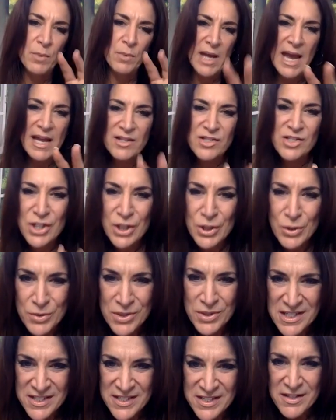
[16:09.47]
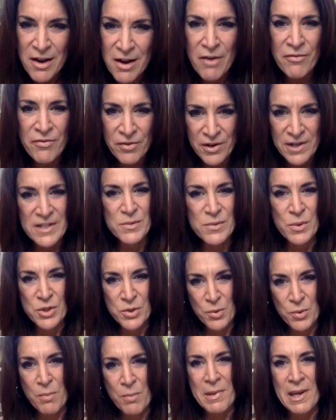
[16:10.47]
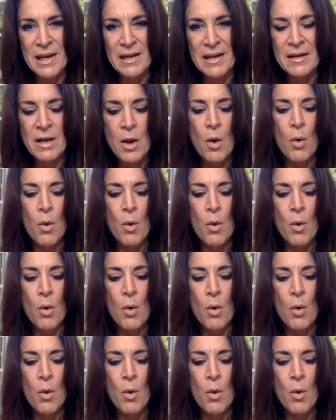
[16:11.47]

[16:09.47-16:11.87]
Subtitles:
we had two discoveries which were made.